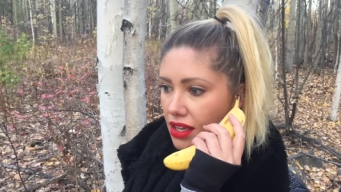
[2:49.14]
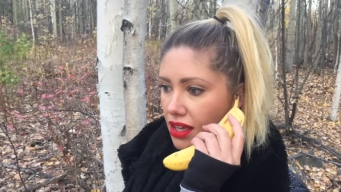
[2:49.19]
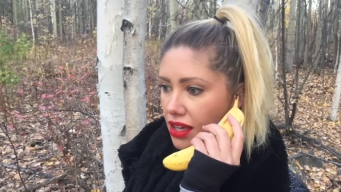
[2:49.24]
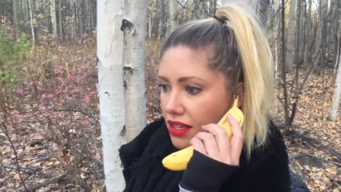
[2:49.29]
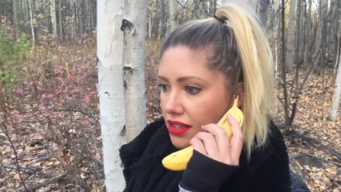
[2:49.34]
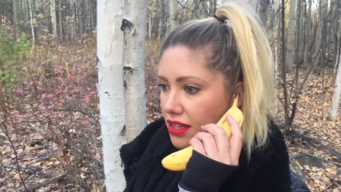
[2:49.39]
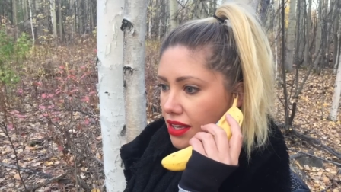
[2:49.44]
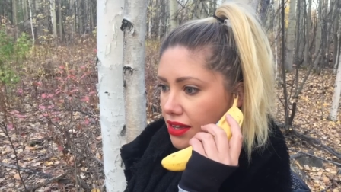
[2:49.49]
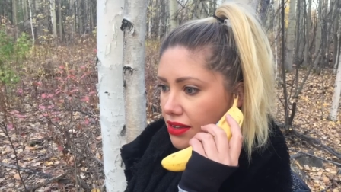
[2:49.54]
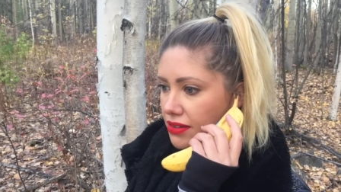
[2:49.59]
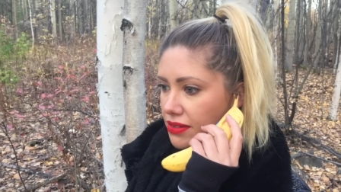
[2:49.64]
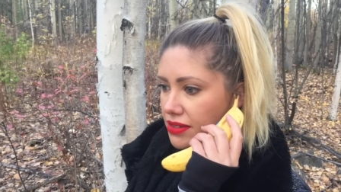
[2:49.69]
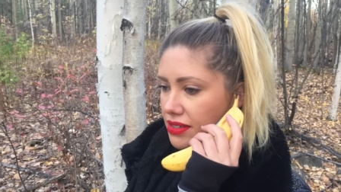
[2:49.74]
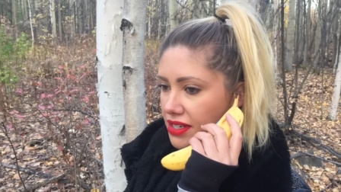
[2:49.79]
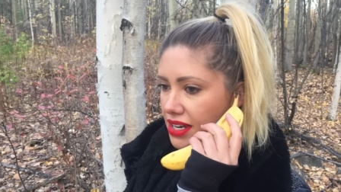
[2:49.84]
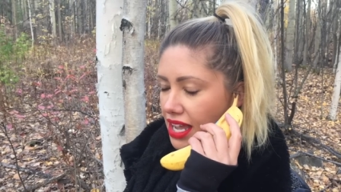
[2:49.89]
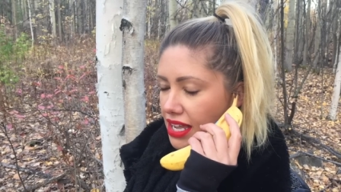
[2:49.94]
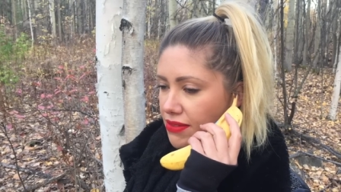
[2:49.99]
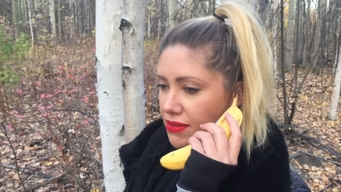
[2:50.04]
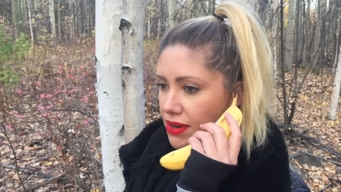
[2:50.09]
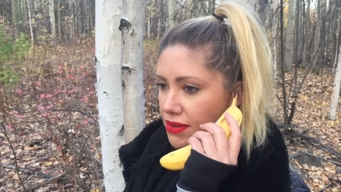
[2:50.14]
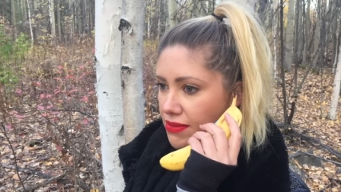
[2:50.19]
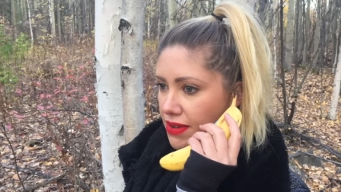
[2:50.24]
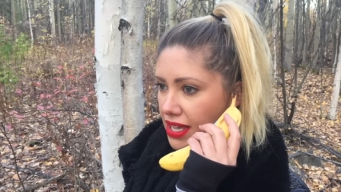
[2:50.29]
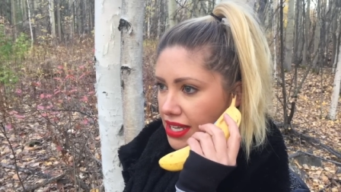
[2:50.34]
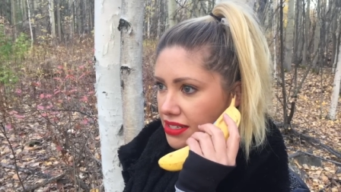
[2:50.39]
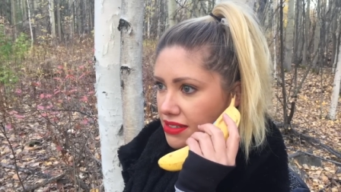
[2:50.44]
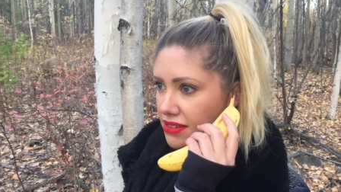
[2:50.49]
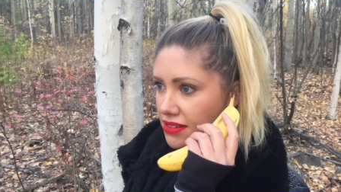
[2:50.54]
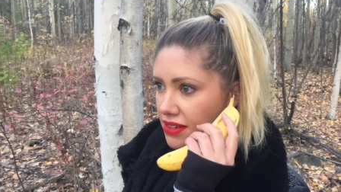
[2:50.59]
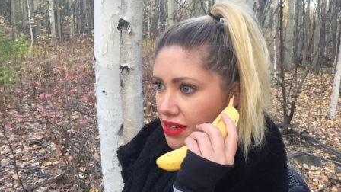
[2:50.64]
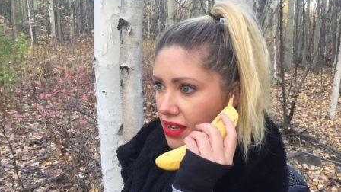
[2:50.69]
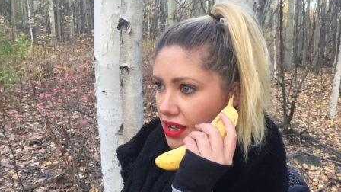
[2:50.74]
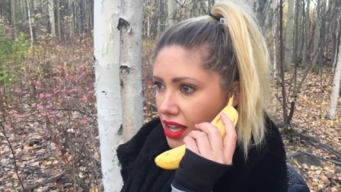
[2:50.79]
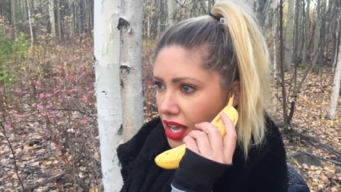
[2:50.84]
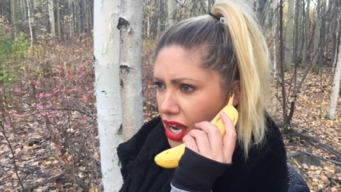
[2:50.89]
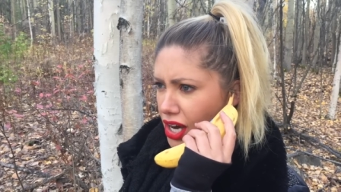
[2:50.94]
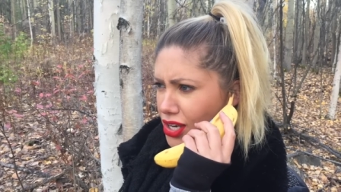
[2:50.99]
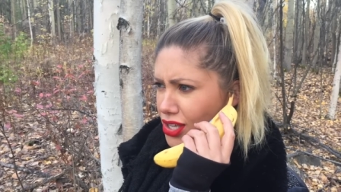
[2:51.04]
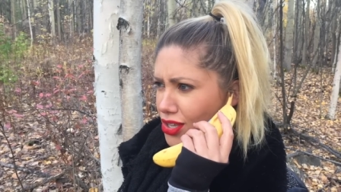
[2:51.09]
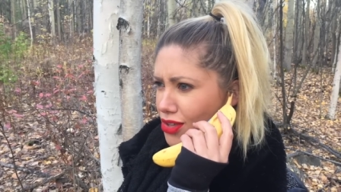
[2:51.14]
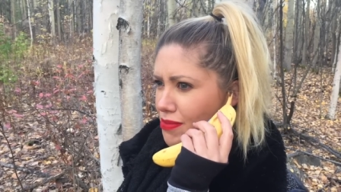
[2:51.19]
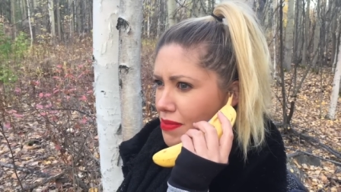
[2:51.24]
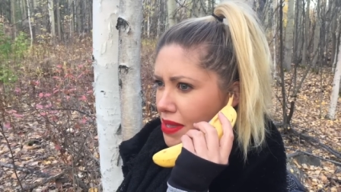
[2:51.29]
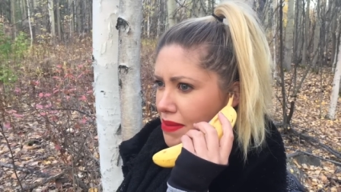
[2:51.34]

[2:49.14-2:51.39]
Hello? 911? Hello? Are you